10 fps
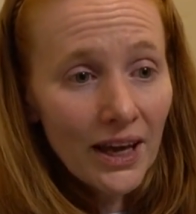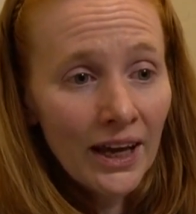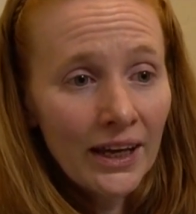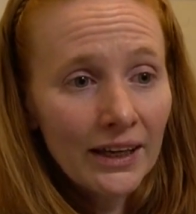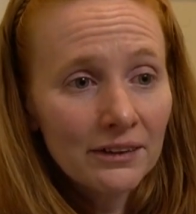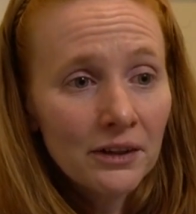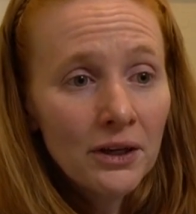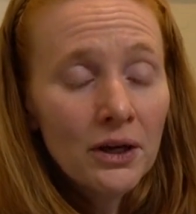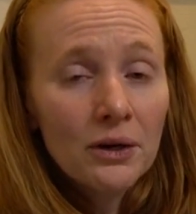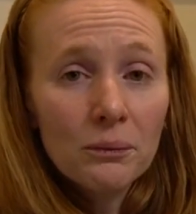and
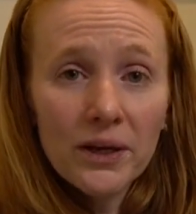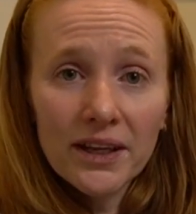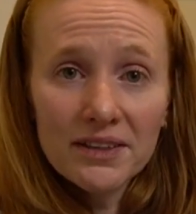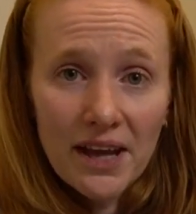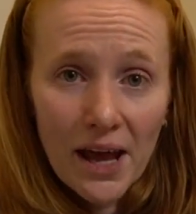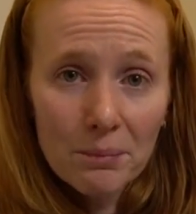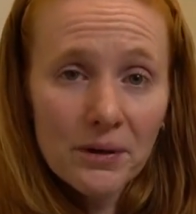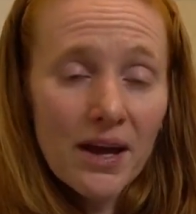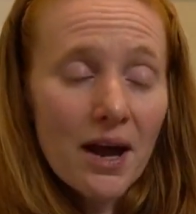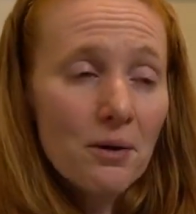we end
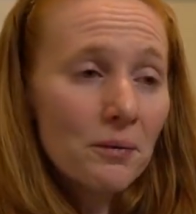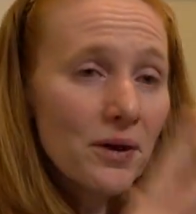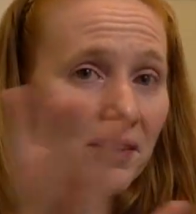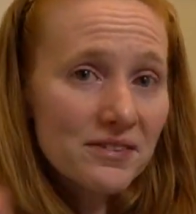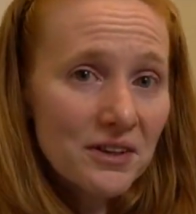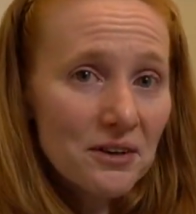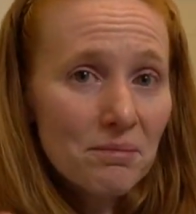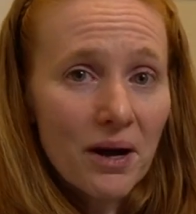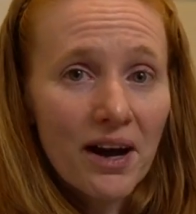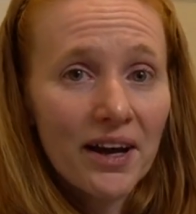happy hour. We all say
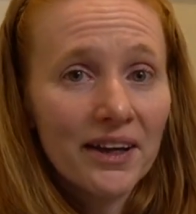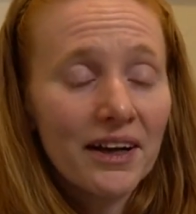goodbye.